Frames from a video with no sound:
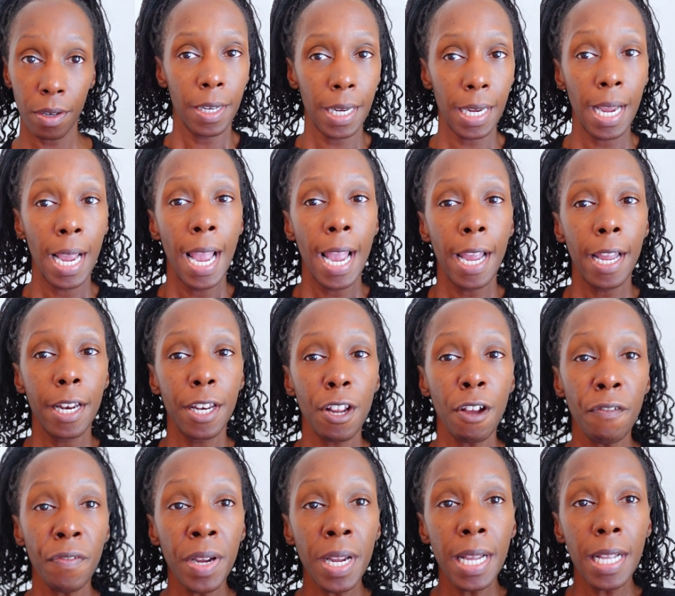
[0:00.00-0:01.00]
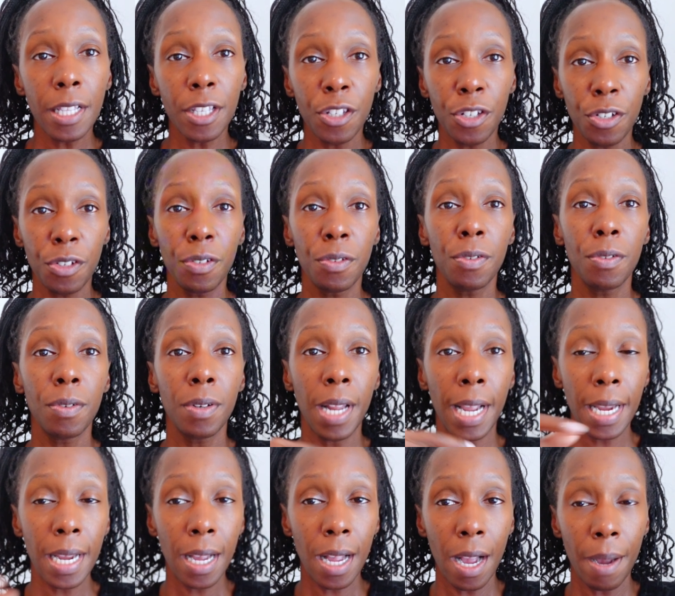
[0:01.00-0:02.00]
And don't forget to
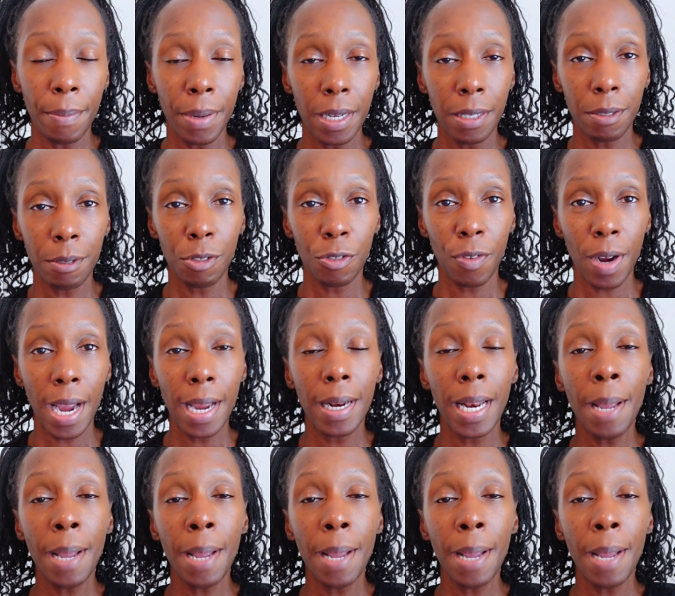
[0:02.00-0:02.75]
like, comment, and subscribe.